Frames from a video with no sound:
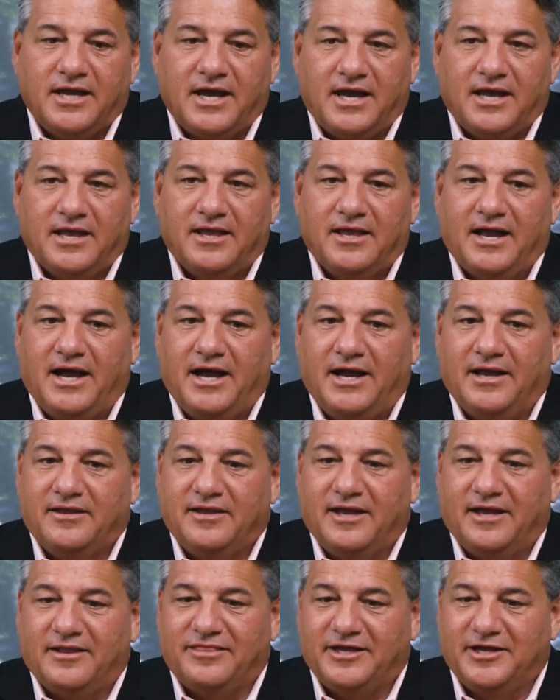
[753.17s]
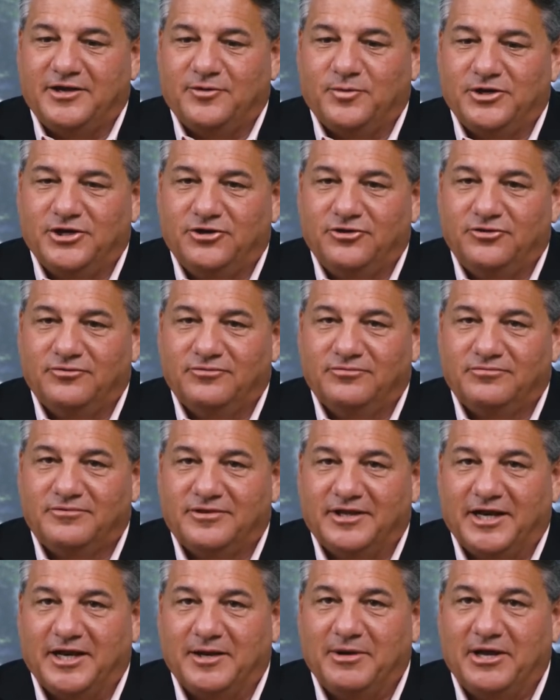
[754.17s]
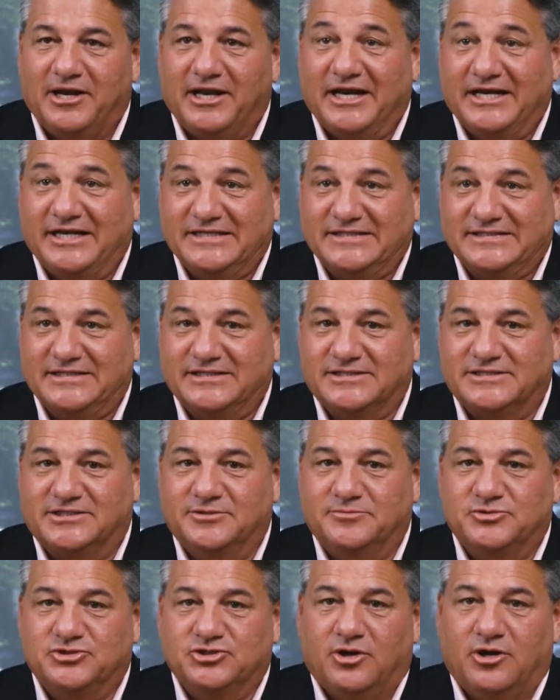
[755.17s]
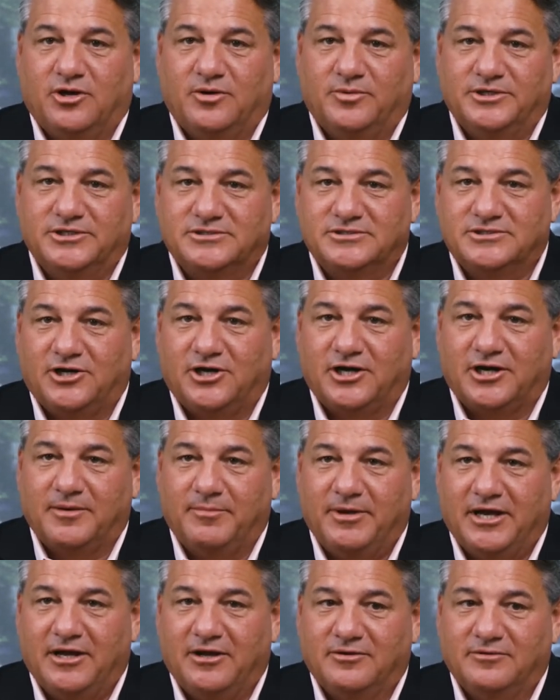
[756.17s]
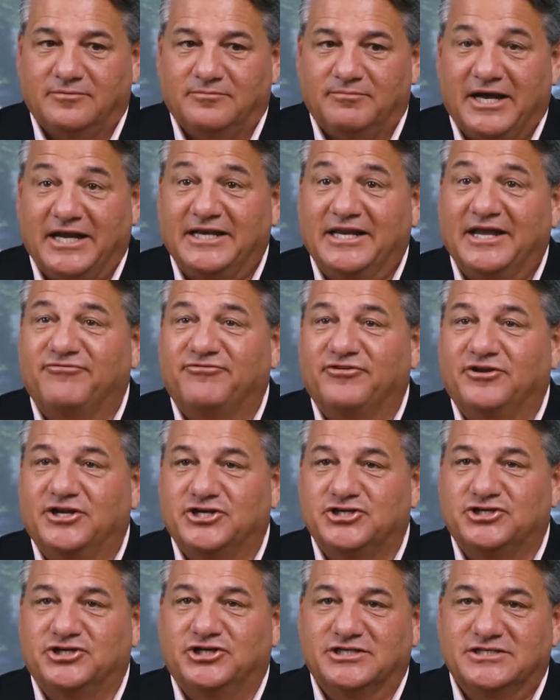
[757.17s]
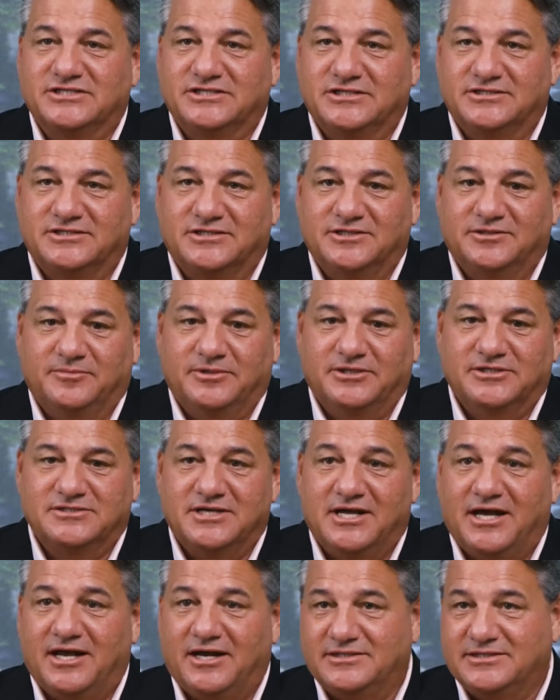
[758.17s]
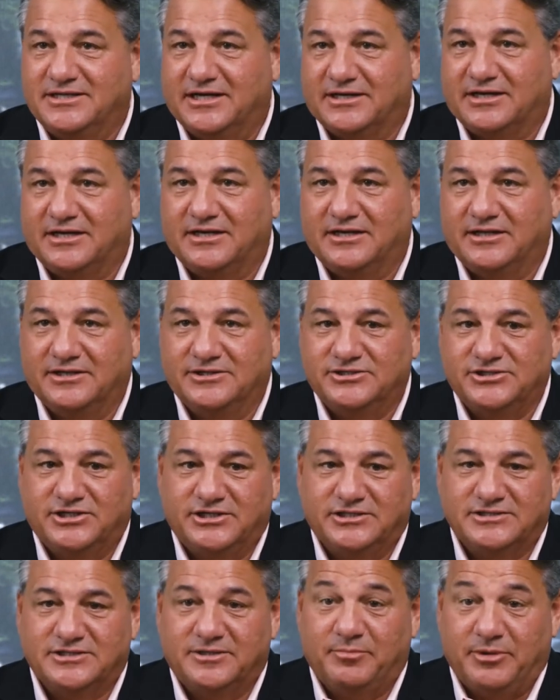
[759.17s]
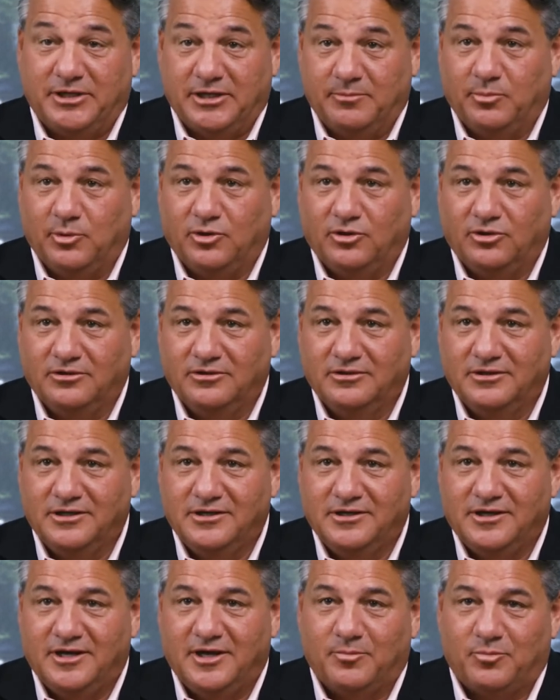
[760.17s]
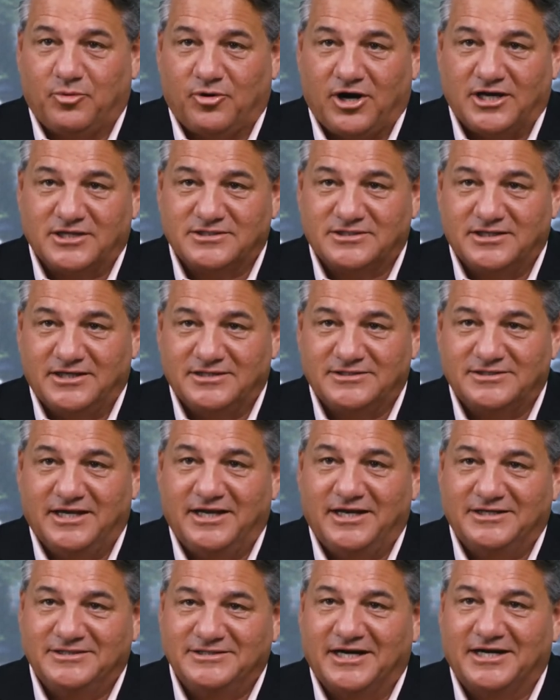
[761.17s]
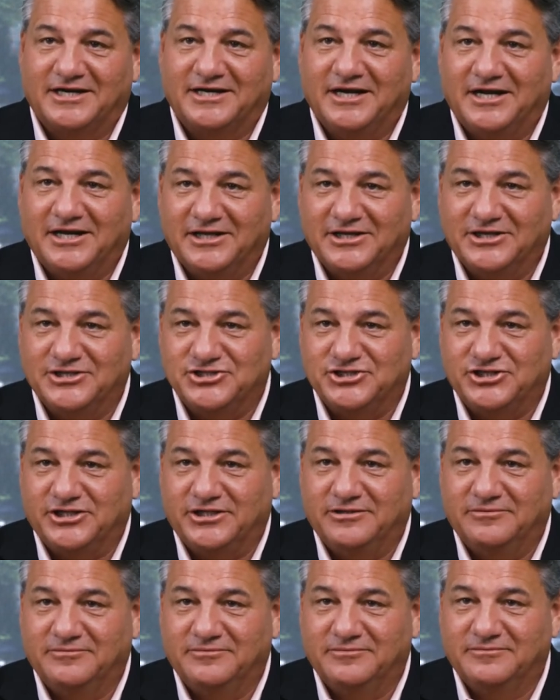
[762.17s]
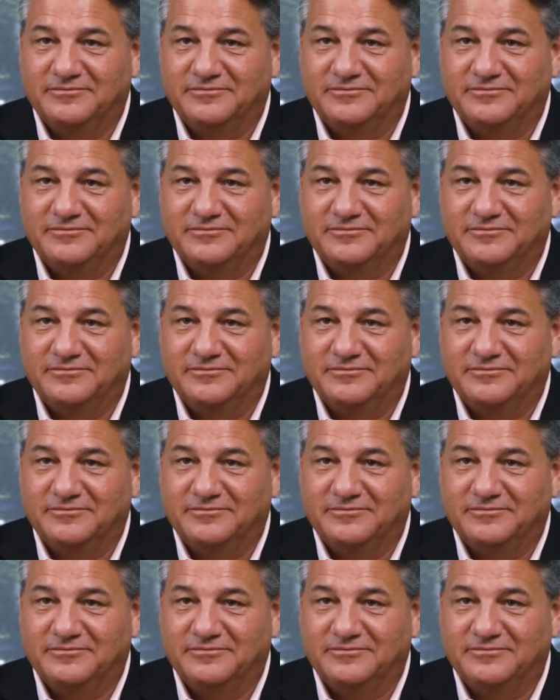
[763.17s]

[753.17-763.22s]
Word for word: Yeah, I, I think when you think about any systems, you always talk about, by definition, a system is not a technology, it's a people a process and a technology